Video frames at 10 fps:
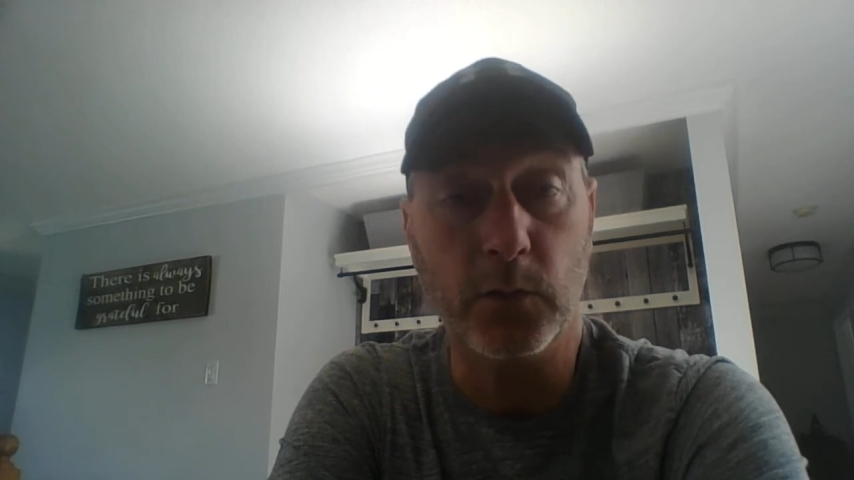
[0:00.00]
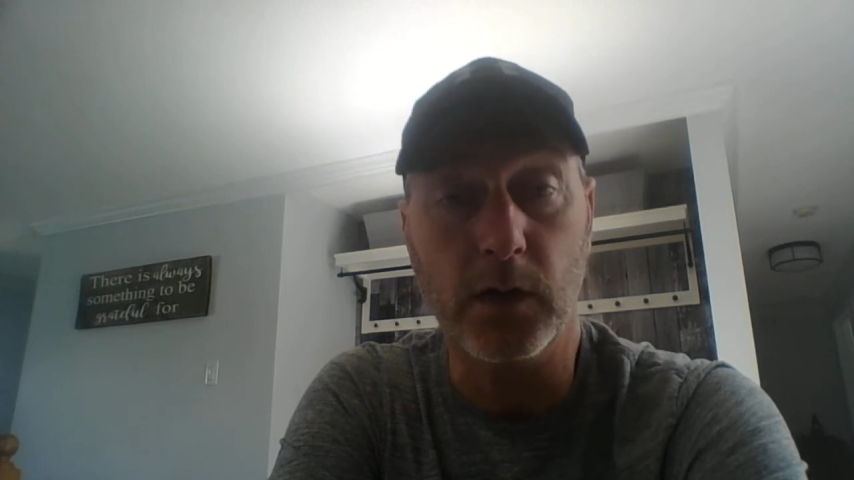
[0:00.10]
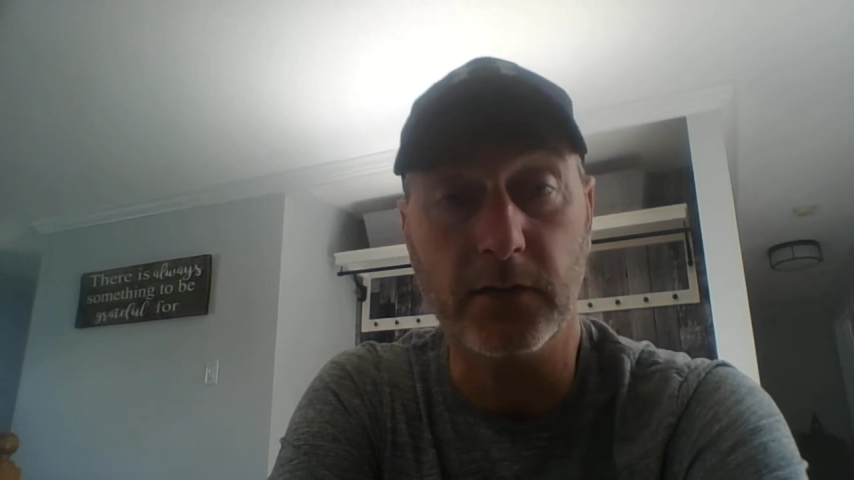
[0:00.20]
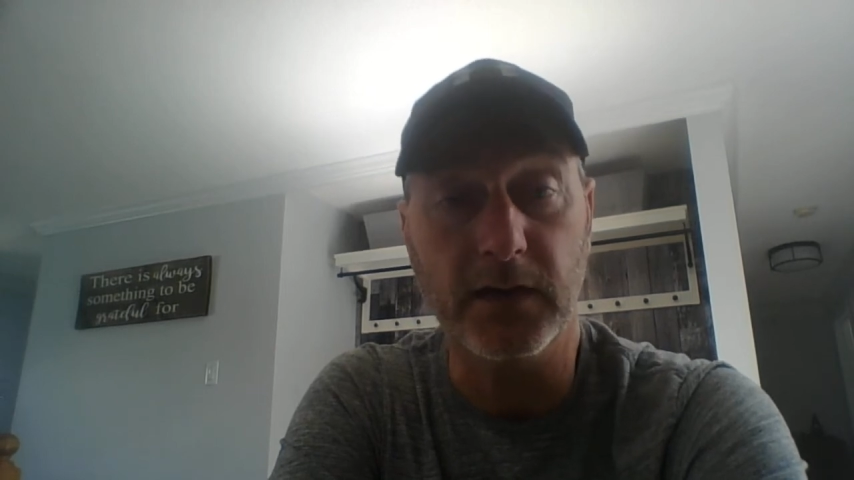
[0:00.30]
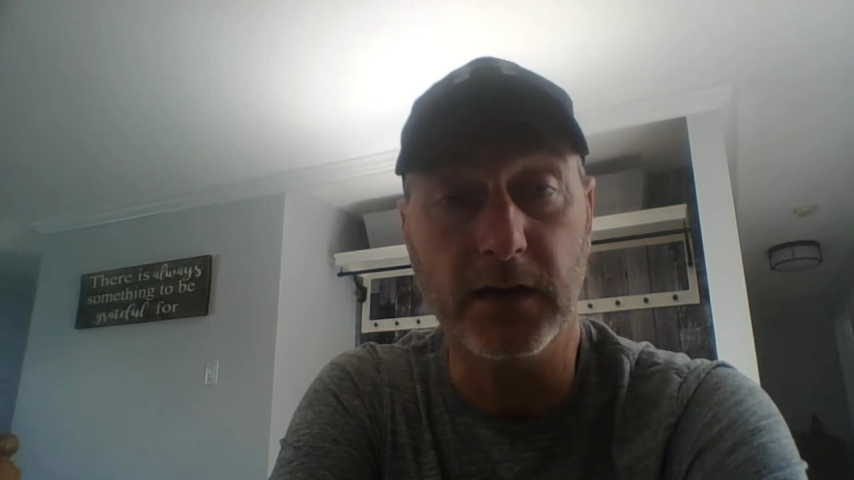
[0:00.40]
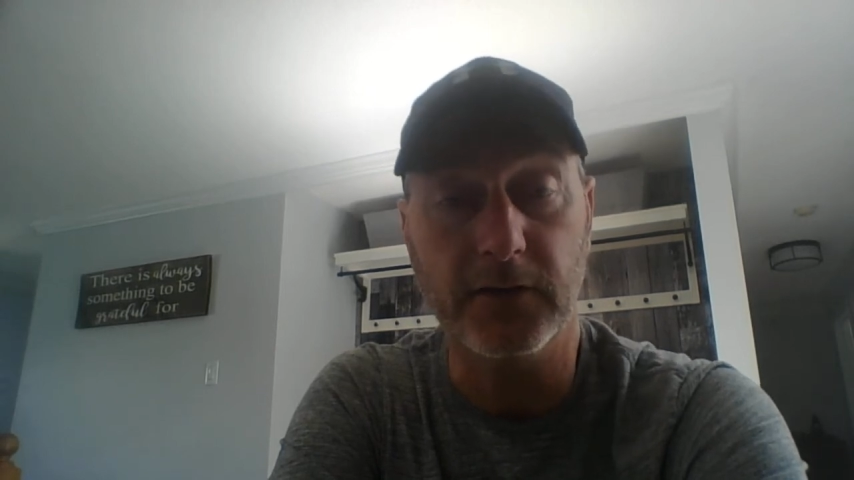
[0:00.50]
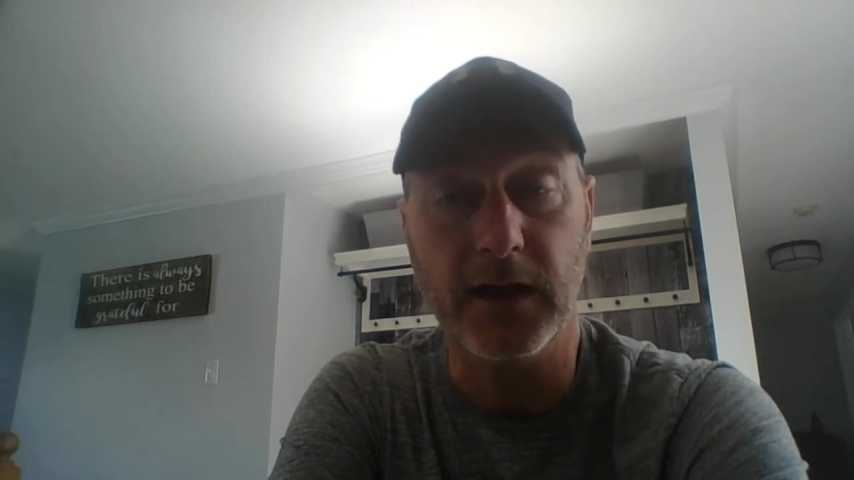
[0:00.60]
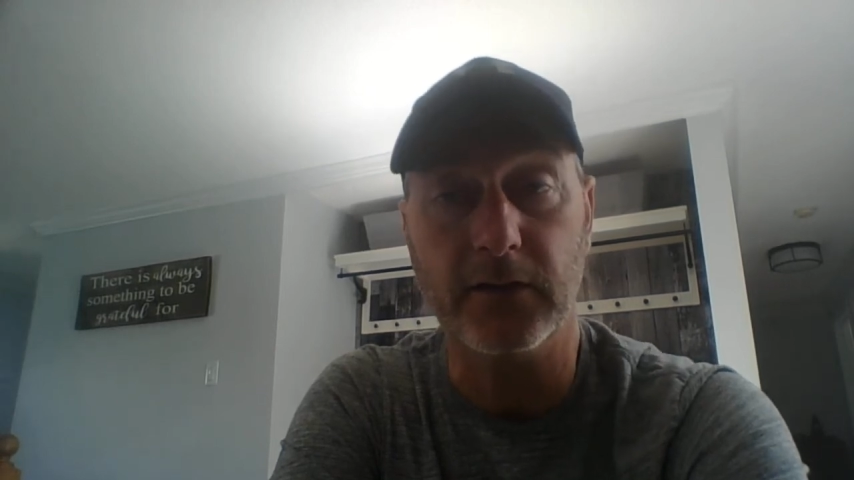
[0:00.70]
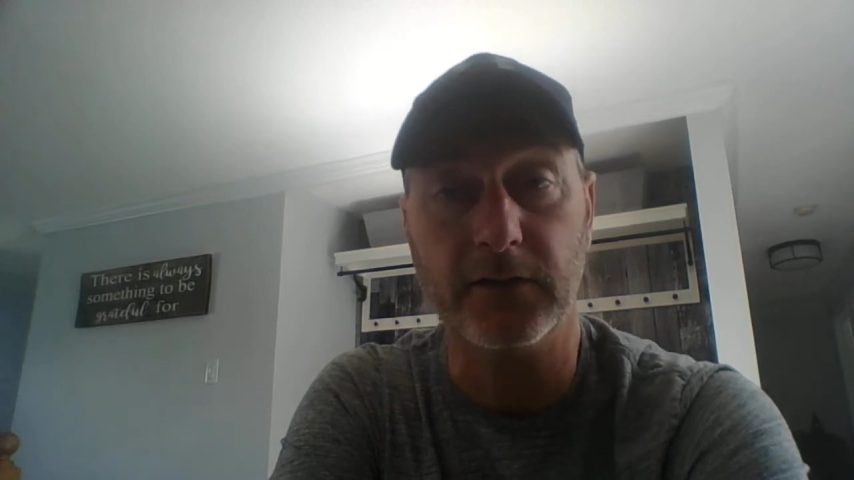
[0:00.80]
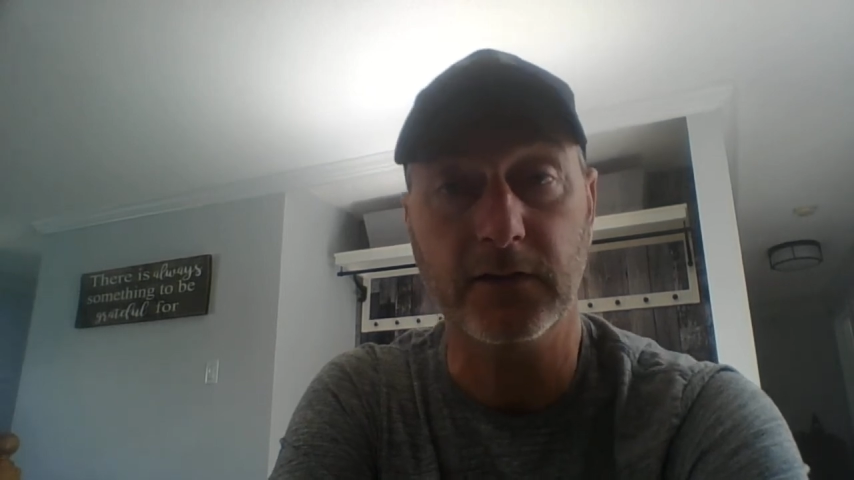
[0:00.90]
qualitative
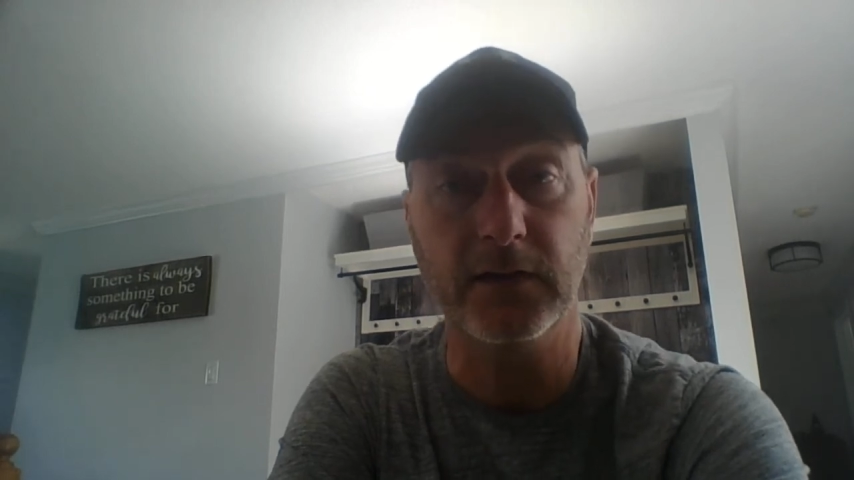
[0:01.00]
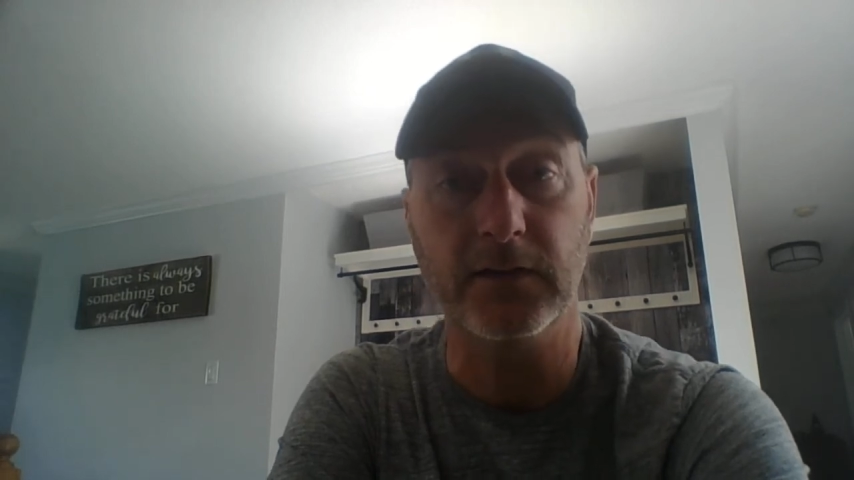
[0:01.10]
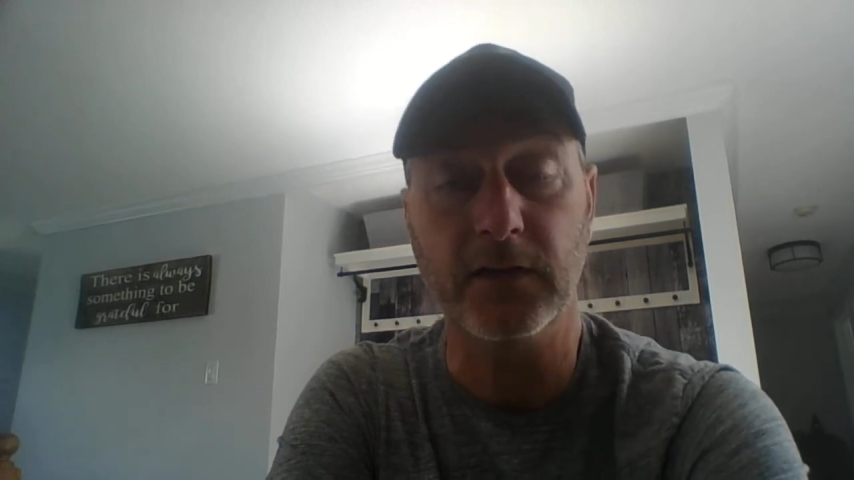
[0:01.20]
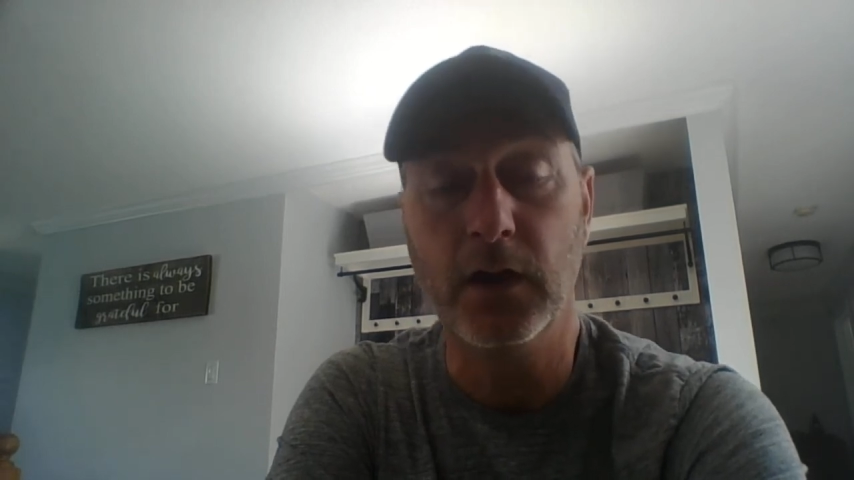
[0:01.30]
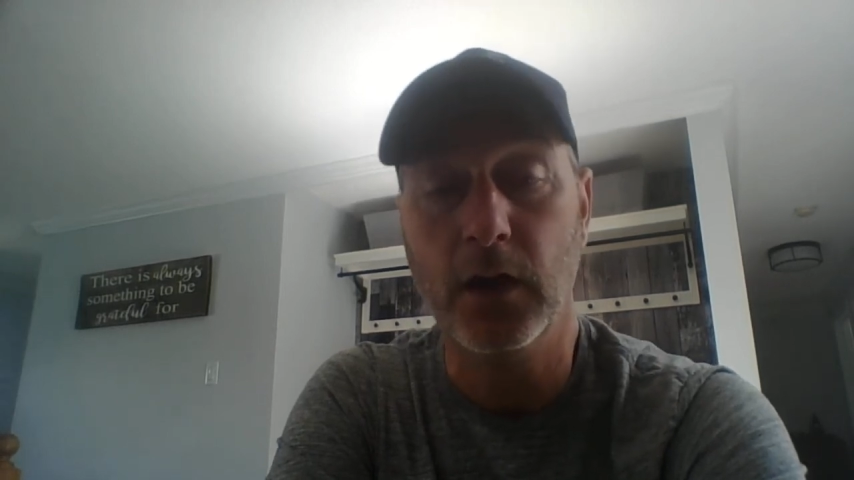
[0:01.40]
analysis is.